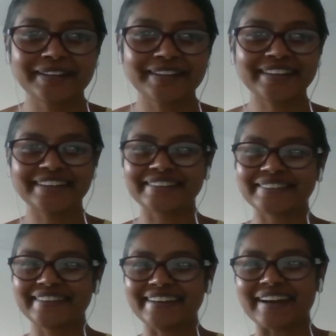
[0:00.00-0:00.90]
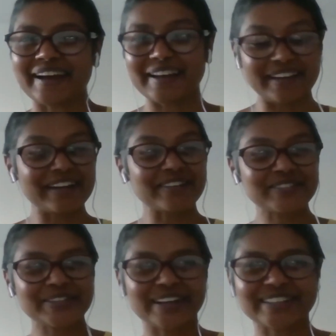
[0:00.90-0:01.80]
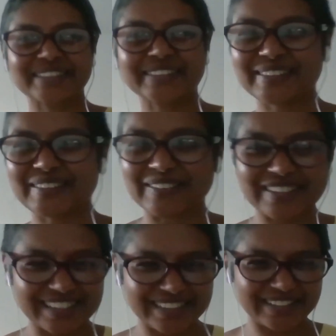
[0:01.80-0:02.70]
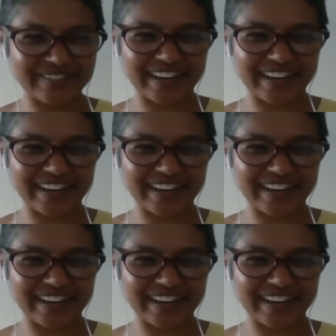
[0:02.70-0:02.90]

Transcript: Thank you. Yeah, I'd love to continue the conversation, but